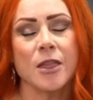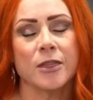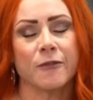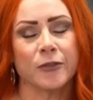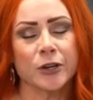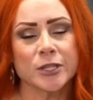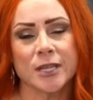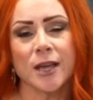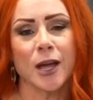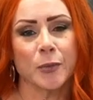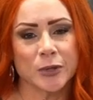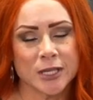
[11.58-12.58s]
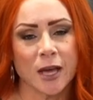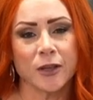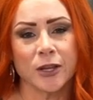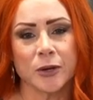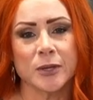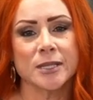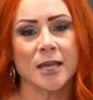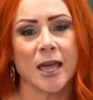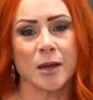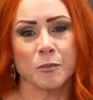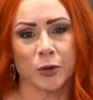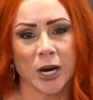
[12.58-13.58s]
The first thing I will tell you is that
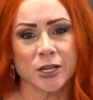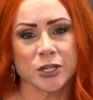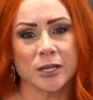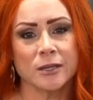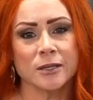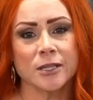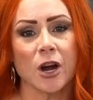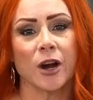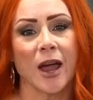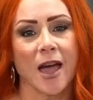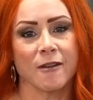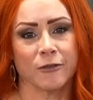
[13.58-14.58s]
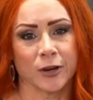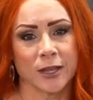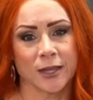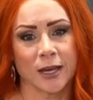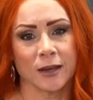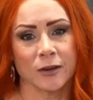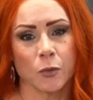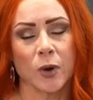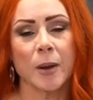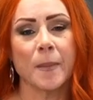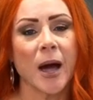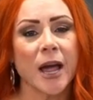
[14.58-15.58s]
impressions are everything. When
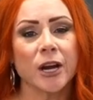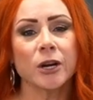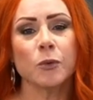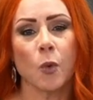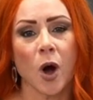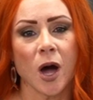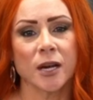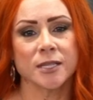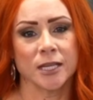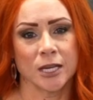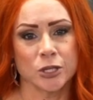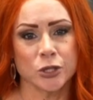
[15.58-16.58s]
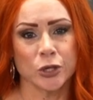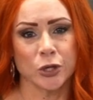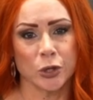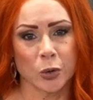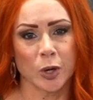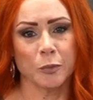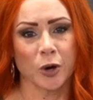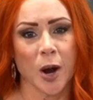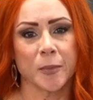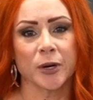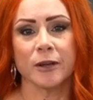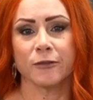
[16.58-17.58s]
a buyer walks into your
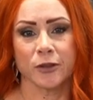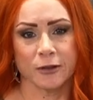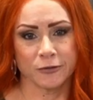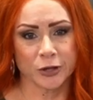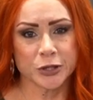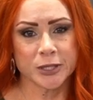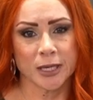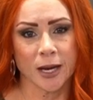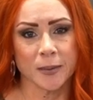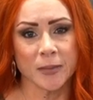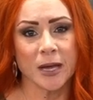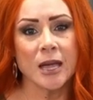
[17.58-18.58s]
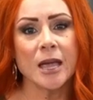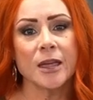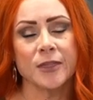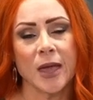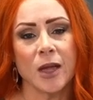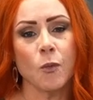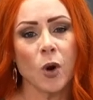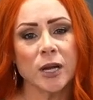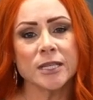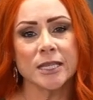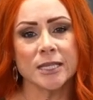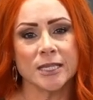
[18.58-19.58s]
property for the first time, they want
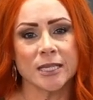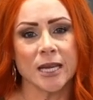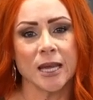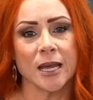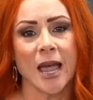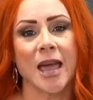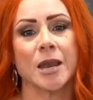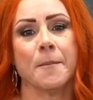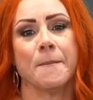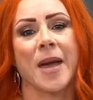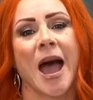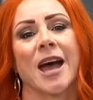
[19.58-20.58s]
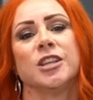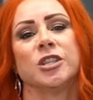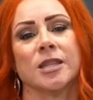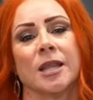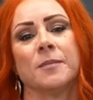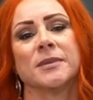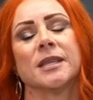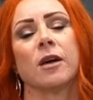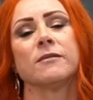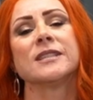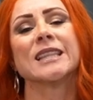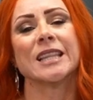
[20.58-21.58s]
to see and imagine
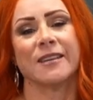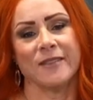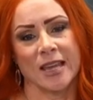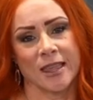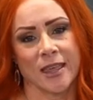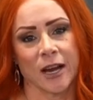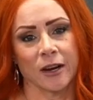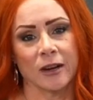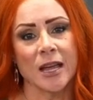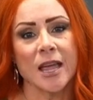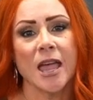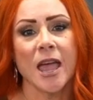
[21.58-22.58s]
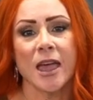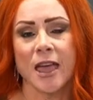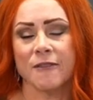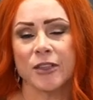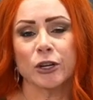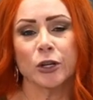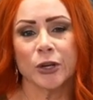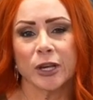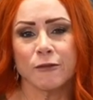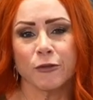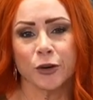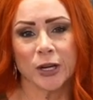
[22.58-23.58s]
themselves living there. If they're
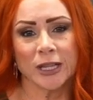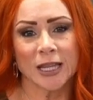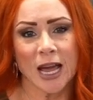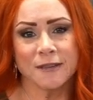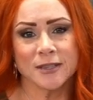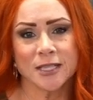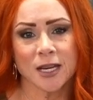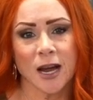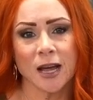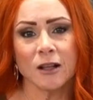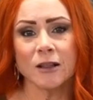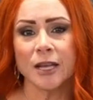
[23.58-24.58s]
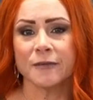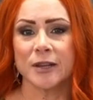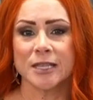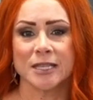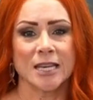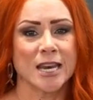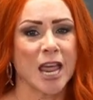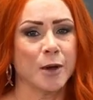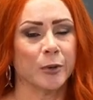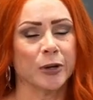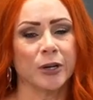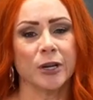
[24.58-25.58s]
looking for a lifestyle, if it's the
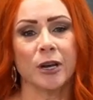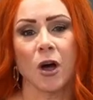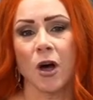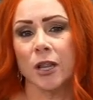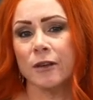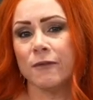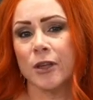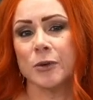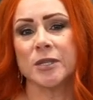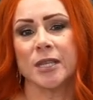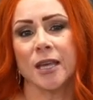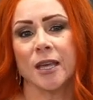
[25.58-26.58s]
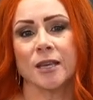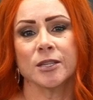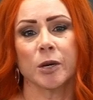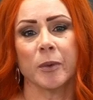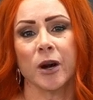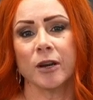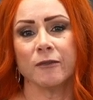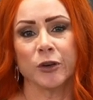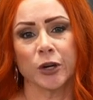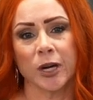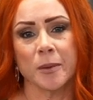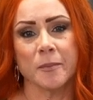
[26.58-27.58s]
neighborhood, all of those things are part of
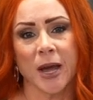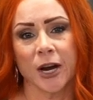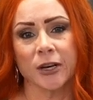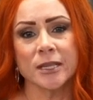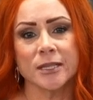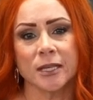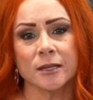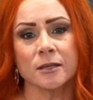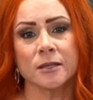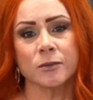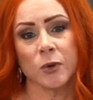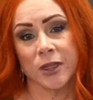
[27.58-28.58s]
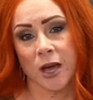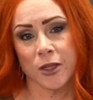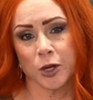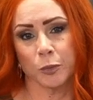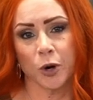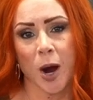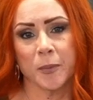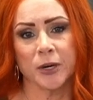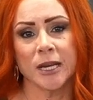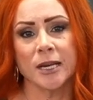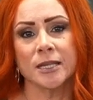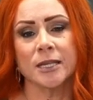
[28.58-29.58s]
your comparisons with other
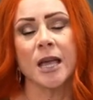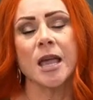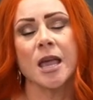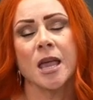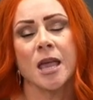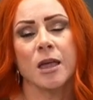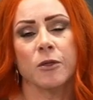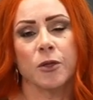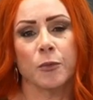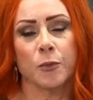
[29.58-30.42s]
properties the